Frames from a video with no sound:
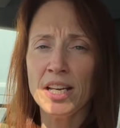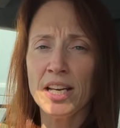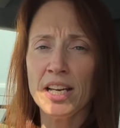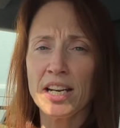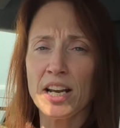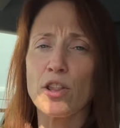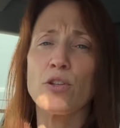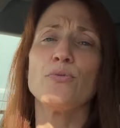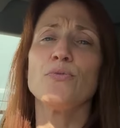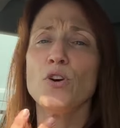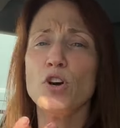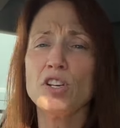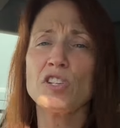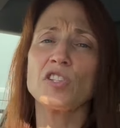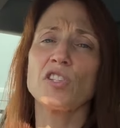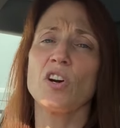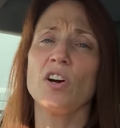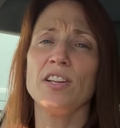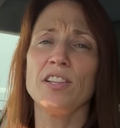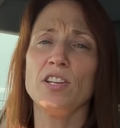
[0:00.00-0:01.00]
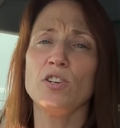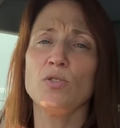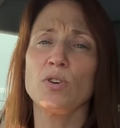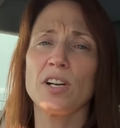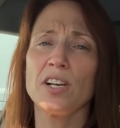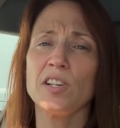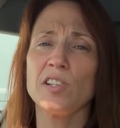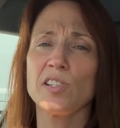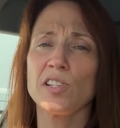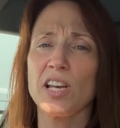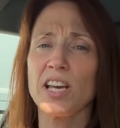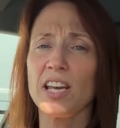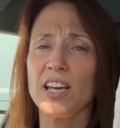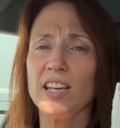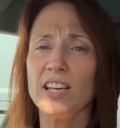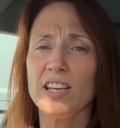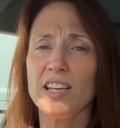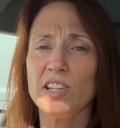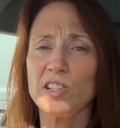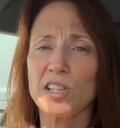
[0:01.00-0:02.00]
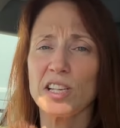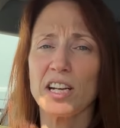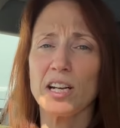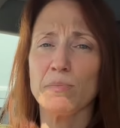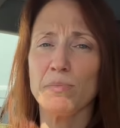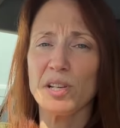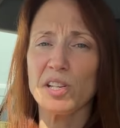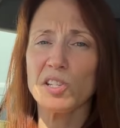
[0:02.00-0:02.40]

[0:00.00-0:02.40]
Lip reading: Now the first sign that you're going to see is going to be